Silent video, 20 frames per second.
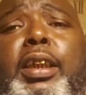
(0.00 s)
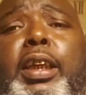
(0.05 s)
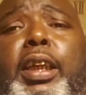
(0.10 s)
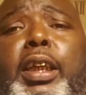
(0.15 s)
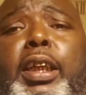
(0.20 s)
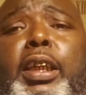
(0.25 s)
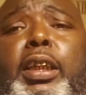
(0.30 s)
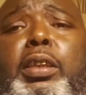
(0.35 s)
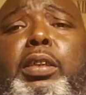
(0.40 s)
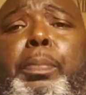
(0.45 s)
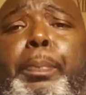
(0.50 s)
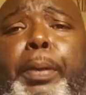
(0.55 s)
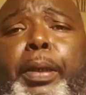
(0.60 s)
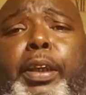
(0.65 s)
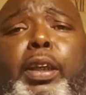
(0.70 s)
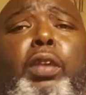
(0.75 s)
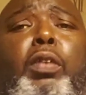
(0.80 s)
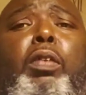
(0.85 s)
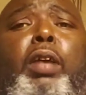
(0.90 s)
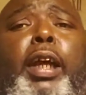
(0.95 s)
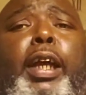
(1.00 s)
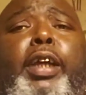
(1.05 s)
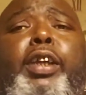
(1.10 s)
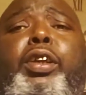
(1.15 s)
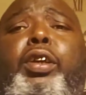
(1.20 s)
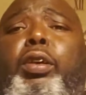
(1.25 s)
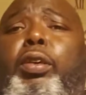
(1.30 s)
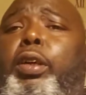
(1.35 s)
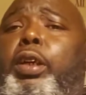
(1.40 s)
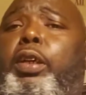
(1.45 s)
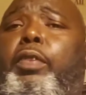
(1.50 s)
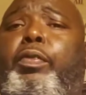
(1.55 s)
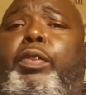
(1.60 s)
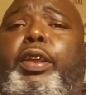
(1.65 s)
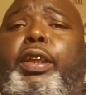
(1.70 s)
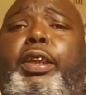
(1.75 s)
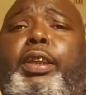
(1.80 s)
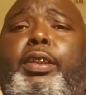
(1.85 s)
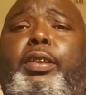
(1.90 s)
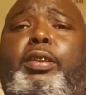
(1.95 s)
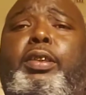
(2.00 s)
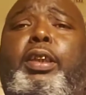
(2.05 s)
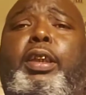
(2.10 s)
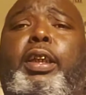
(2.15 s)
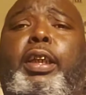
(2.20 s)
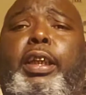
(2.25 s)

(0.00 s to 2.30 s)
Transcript: depending on how your oven is.